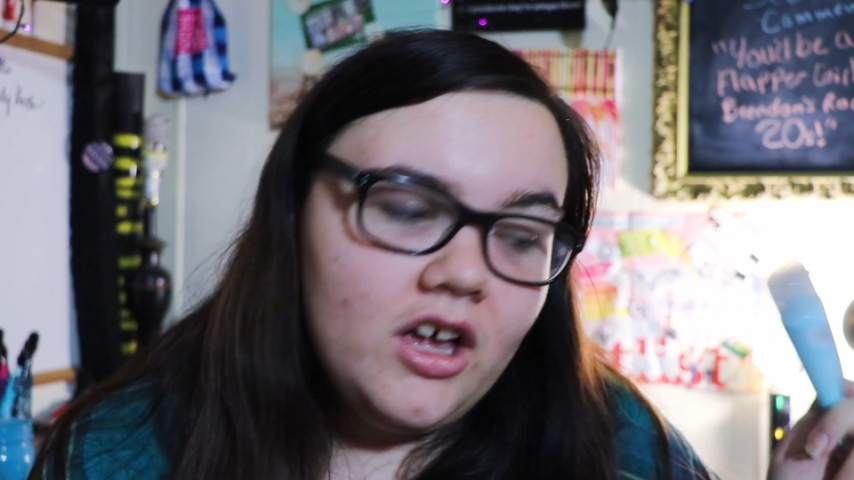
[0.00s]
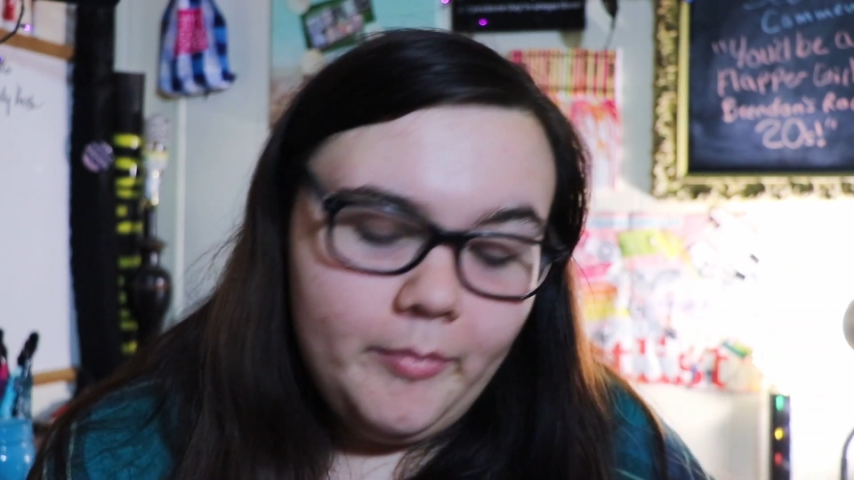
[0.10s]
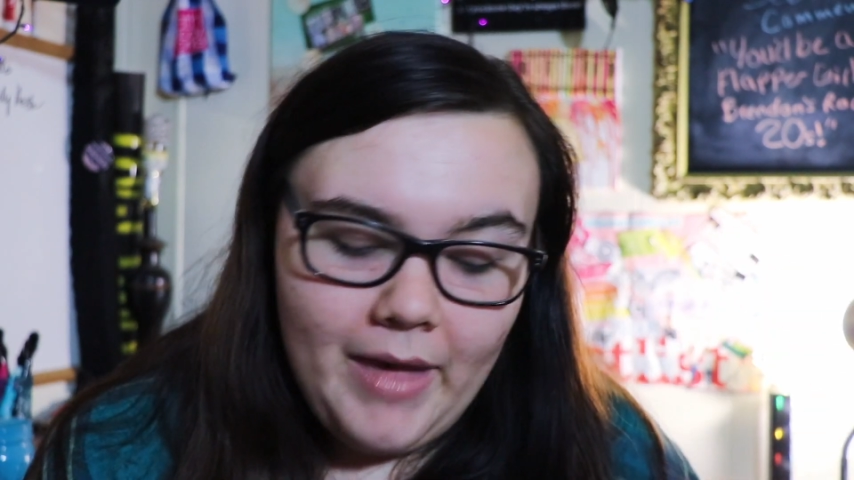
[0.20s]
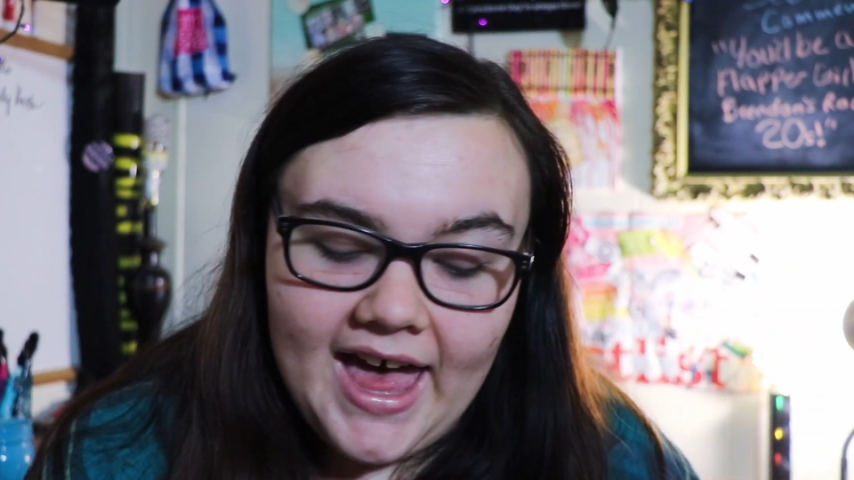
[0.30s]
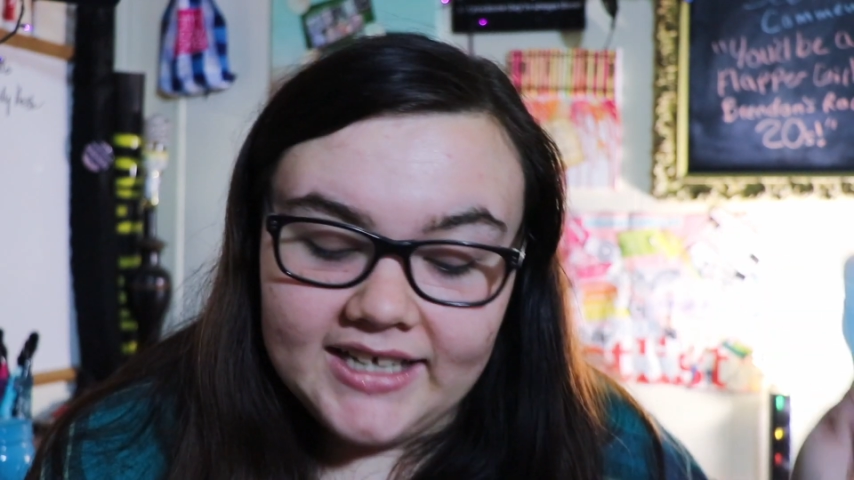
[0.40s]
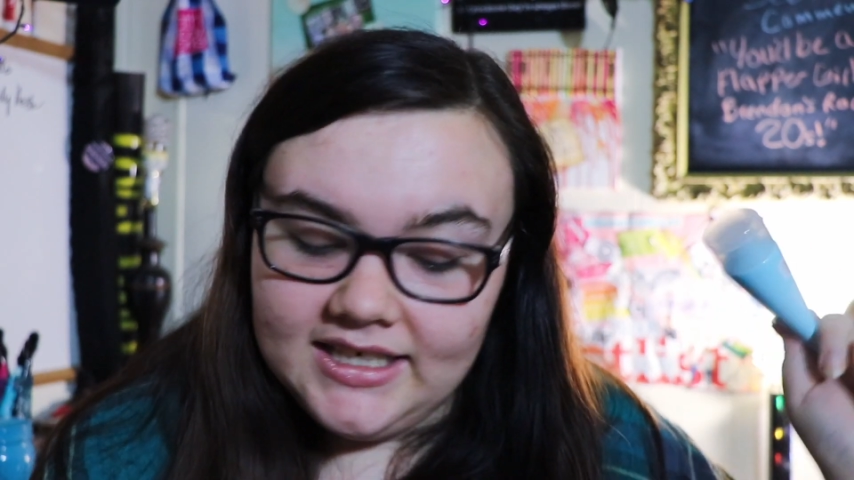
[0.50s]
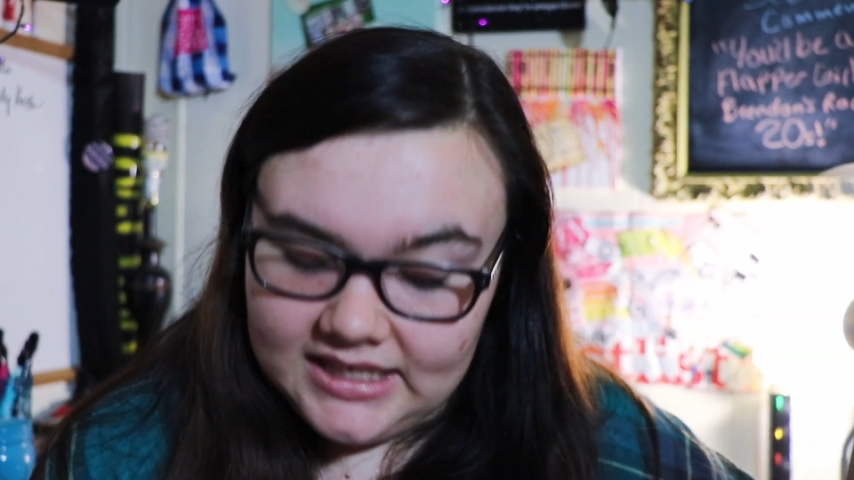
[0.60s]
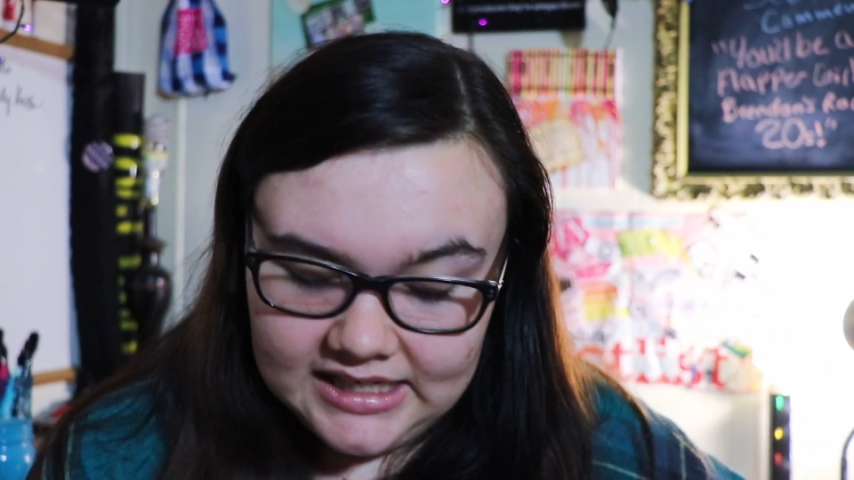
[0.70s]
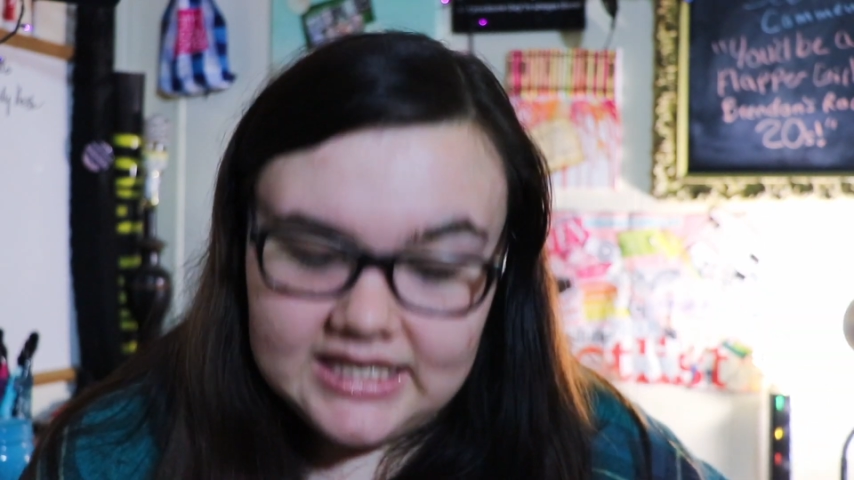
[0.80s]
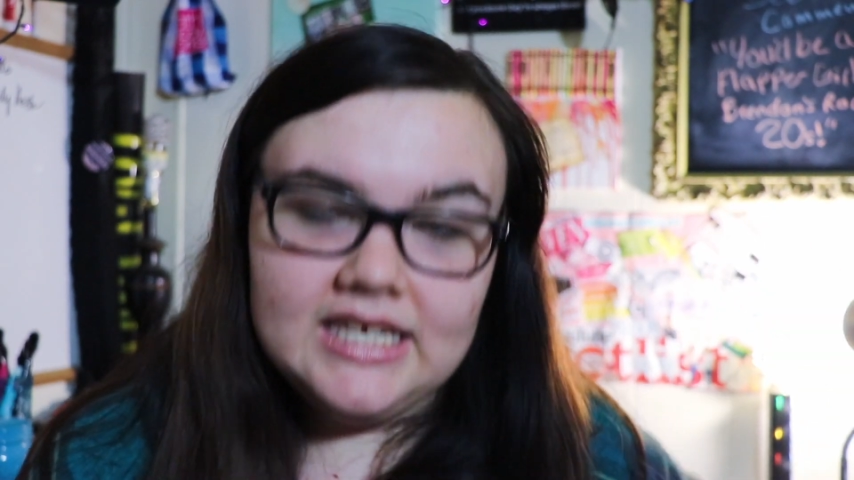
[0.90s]
compact,
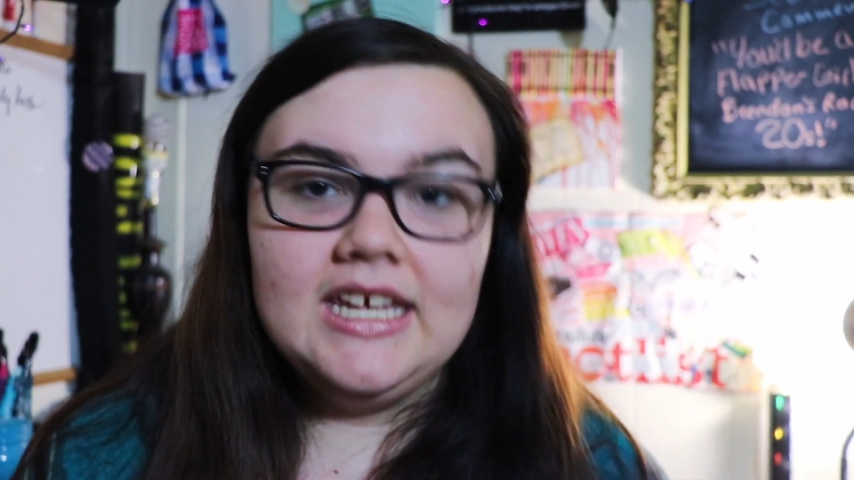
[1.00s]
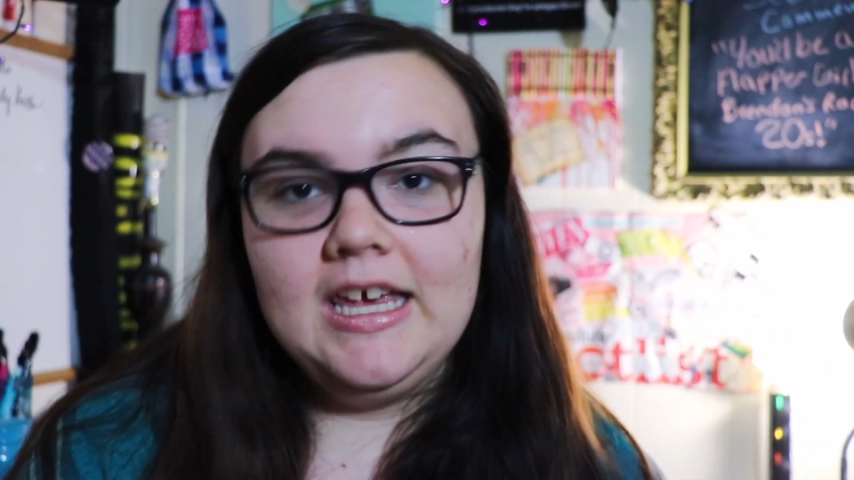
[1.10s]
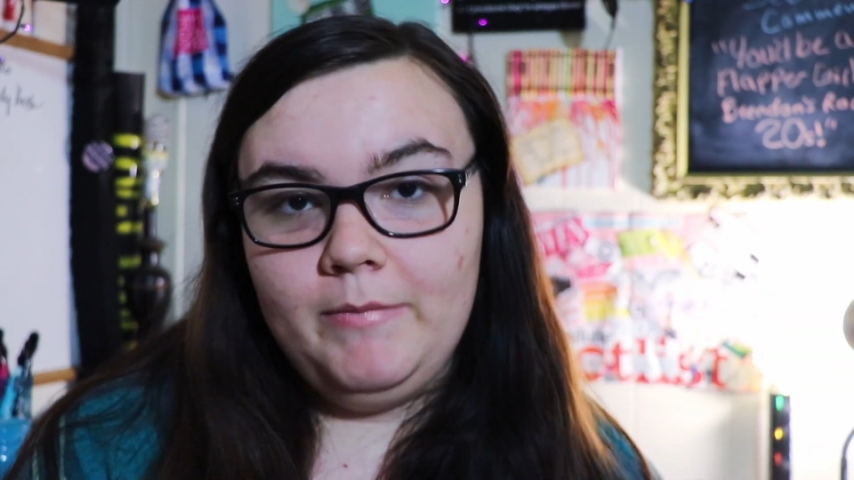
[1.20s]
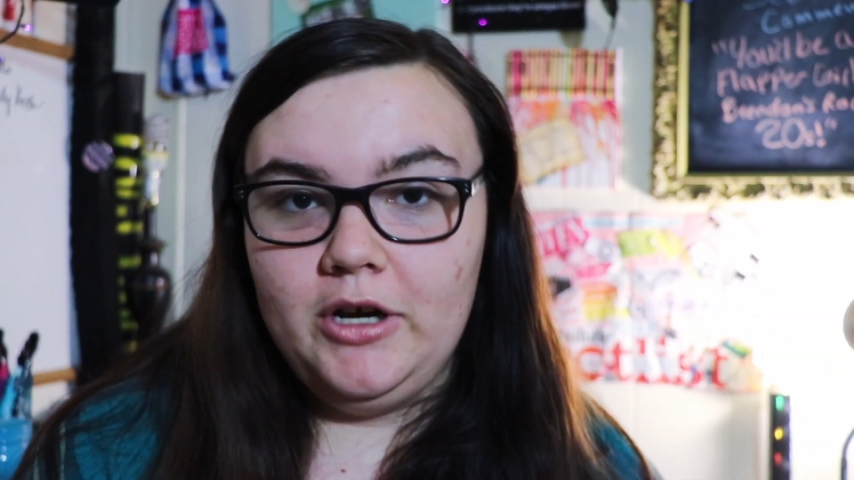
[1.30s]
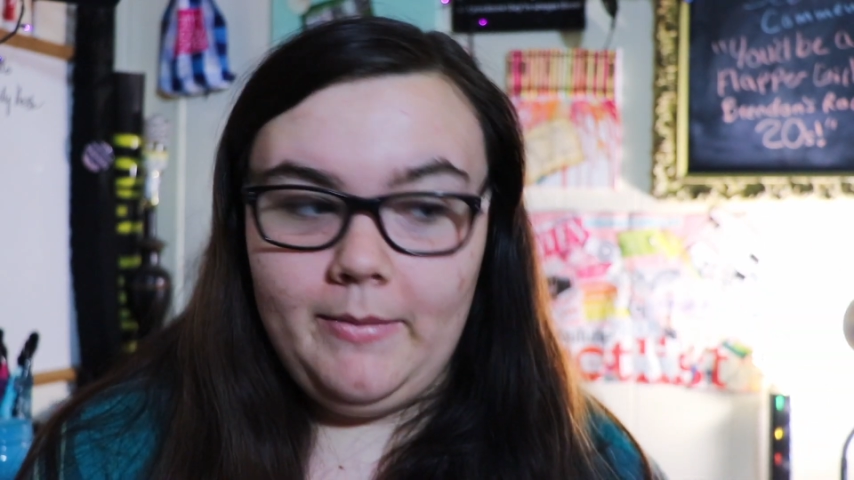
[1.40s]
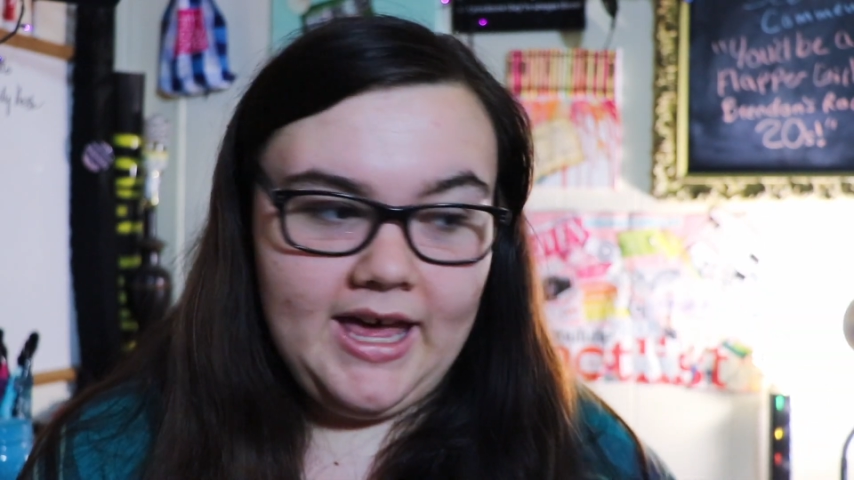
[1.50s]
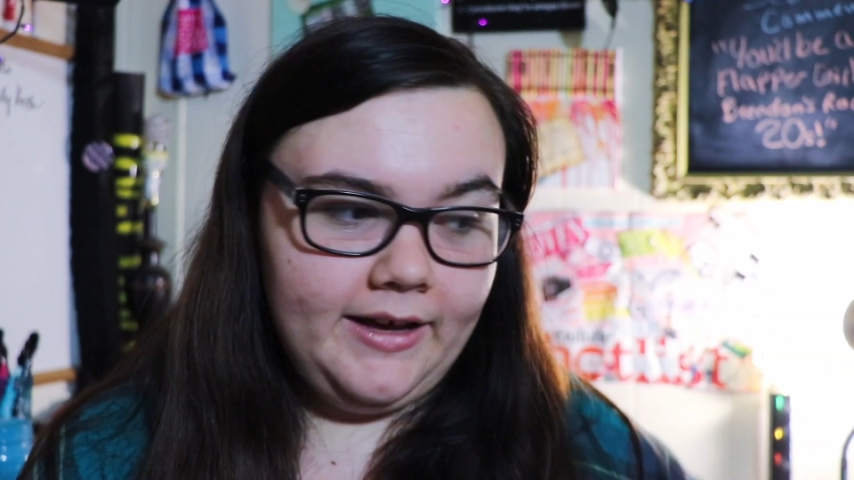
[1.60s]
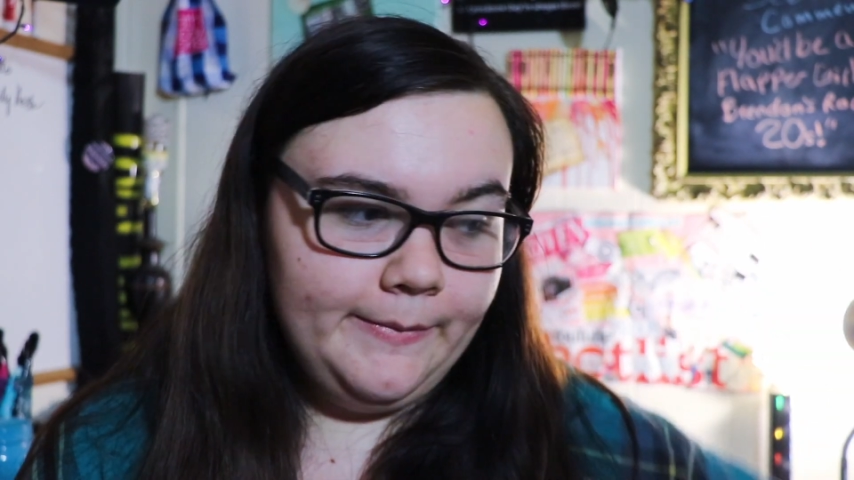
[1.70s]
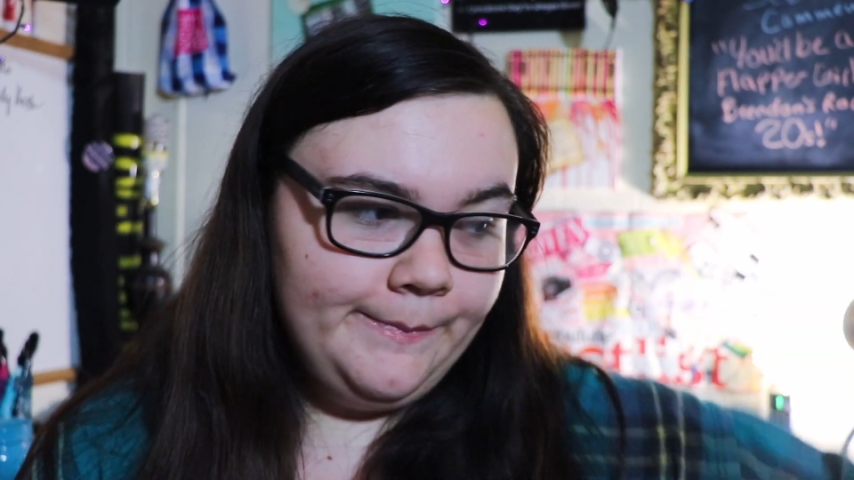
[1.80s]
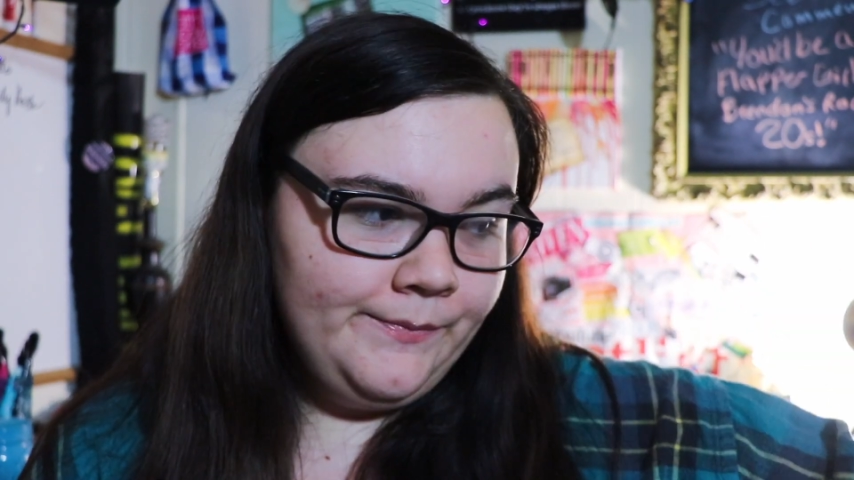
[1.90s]
it's easy to keep in your bag.